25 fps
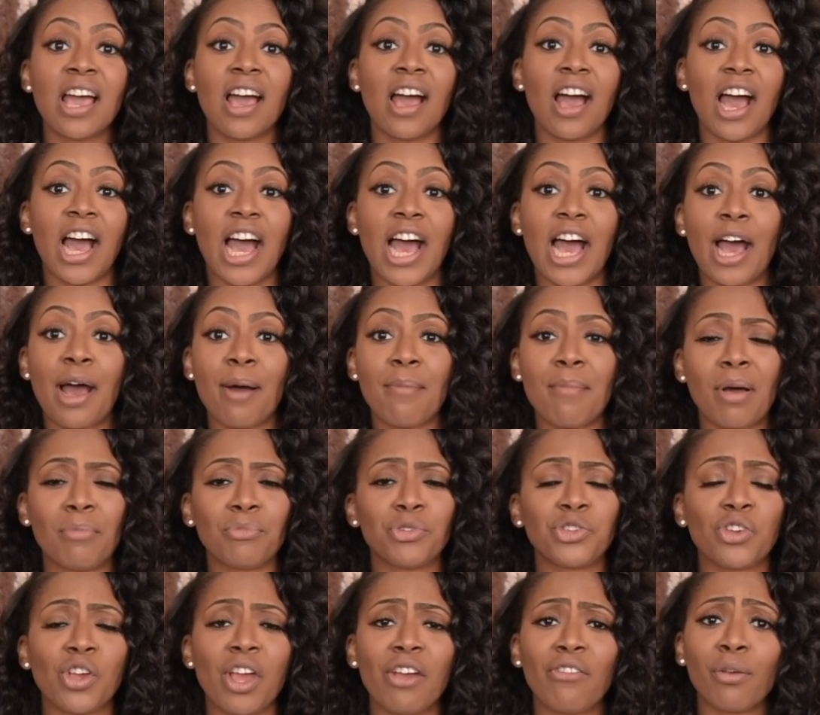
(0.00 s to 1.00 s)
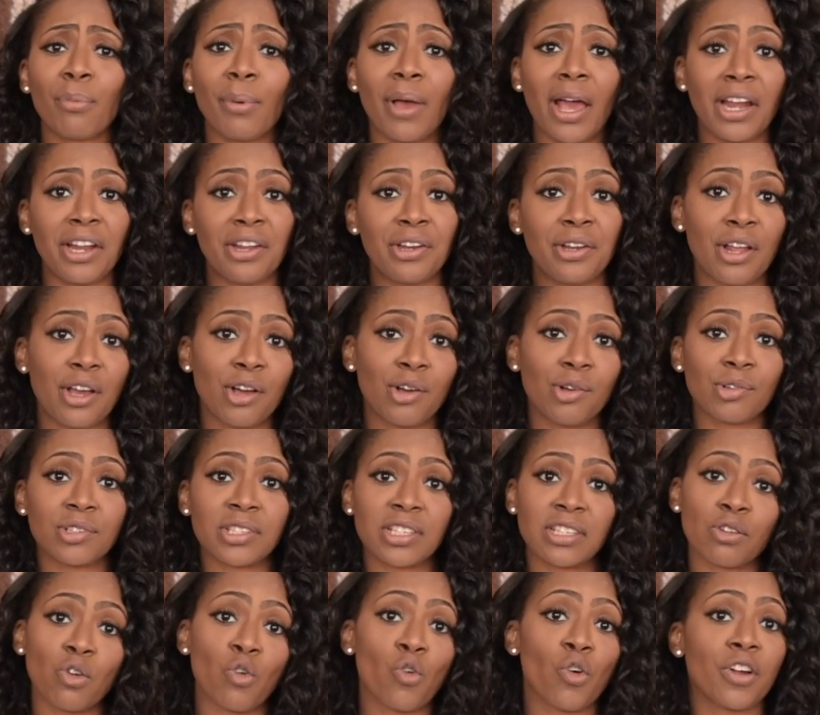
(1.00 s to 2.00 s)
I'm sure everybody knows
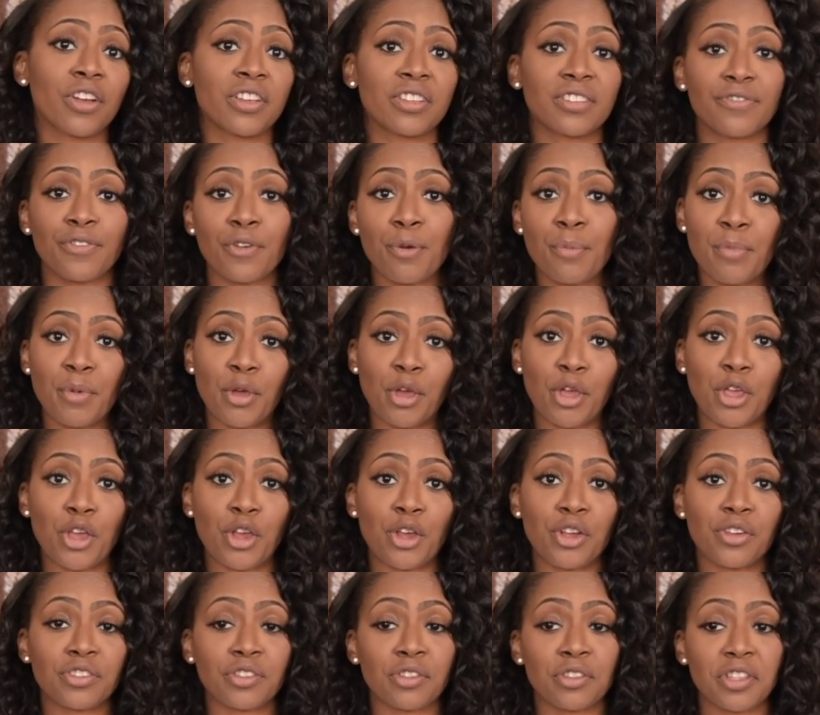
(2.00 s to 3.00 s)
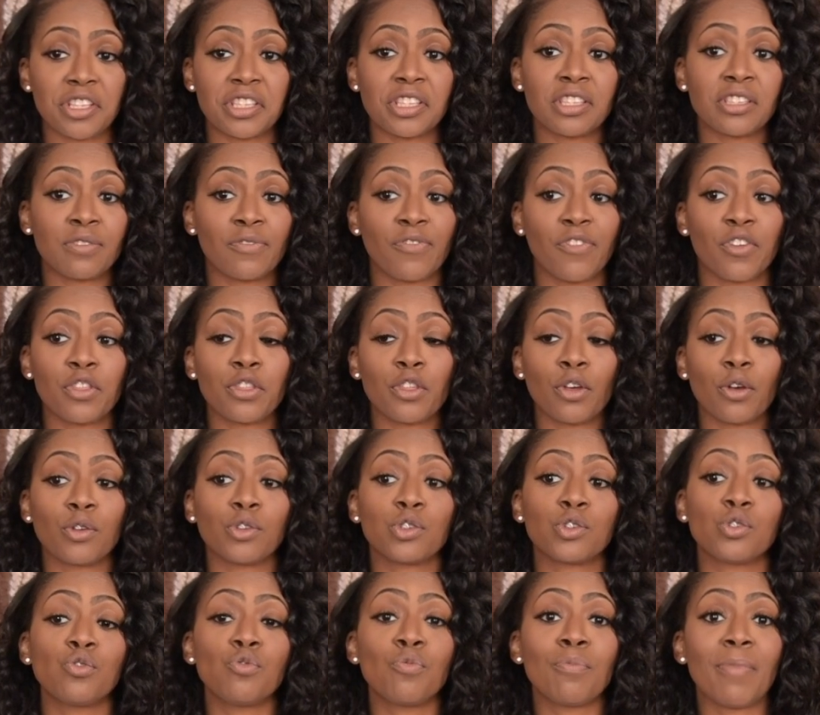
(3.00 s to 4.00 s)
it or is familiar, so this is for
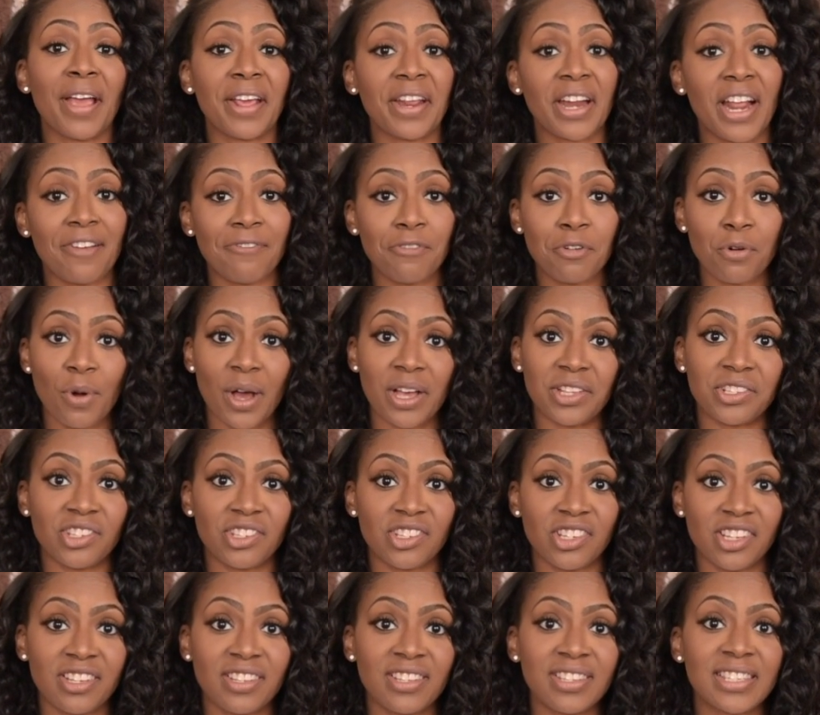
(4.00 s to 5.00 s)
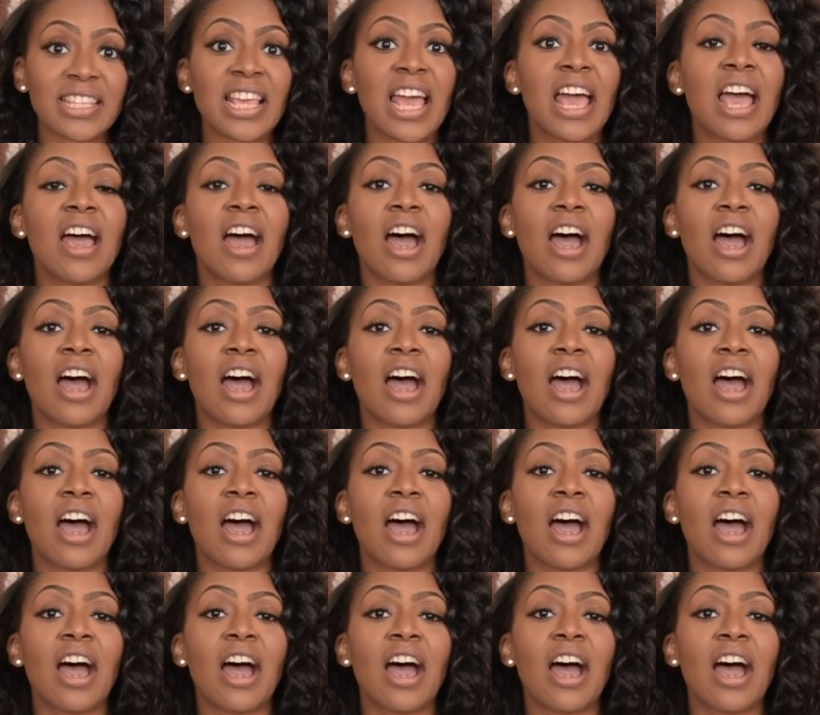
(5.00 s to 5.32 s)
those who might have questions.